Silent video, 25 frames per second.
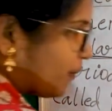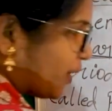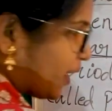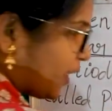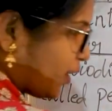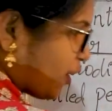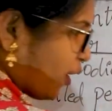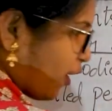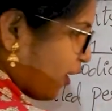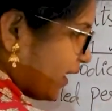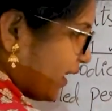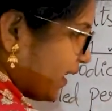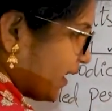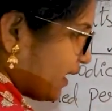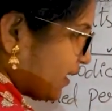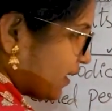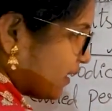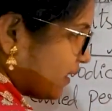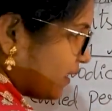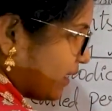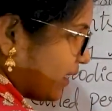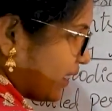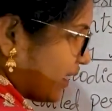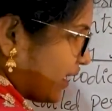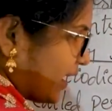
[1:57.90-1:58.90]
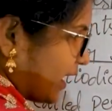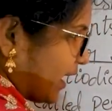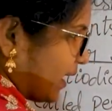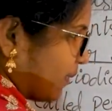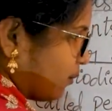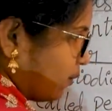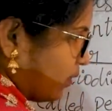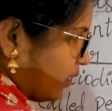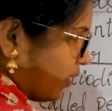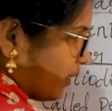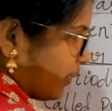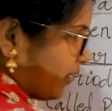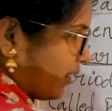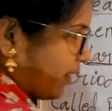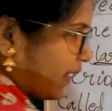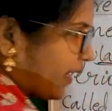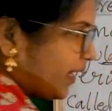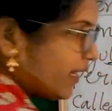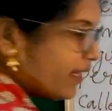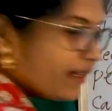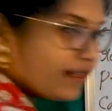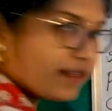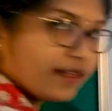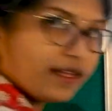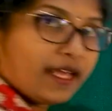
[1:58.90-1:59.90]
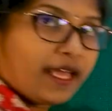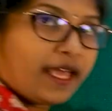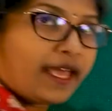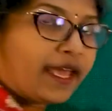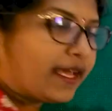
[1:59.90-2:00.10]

periodic table, right?